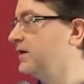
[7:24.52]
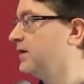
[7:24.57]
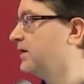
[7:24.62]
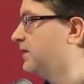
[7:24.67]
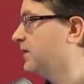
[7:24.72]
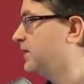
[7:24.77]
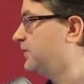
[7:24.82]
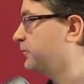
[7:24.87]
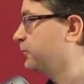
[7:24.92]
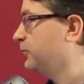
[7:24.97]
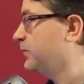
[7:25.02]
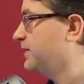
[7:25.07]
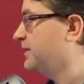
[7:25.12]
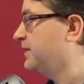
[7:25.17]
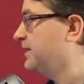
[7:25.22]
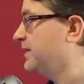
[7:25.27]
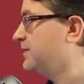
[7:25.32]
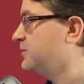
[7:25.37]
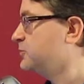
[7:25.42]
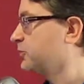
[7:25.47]
If we
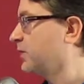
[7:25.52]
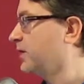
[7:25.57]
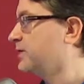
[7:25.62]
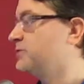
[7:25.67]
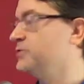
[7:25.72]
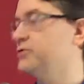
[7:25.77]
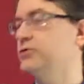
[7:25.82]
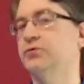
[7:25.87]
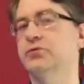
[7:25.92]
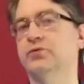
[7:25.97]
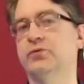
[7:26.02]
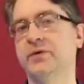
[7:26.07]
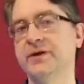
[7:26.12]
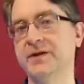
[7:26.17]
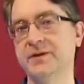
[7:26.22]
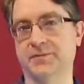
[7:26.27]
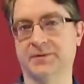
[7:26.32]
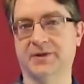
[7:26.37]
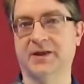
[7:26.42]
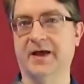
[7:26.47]
then try to
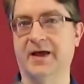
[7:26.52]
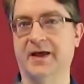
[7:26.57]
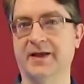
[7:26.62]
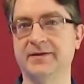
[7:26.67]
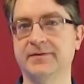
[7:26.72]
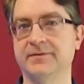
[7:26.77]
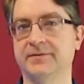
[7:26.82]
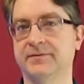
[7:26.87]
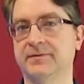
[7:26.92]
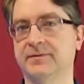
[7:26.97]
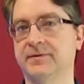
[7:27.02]
reapply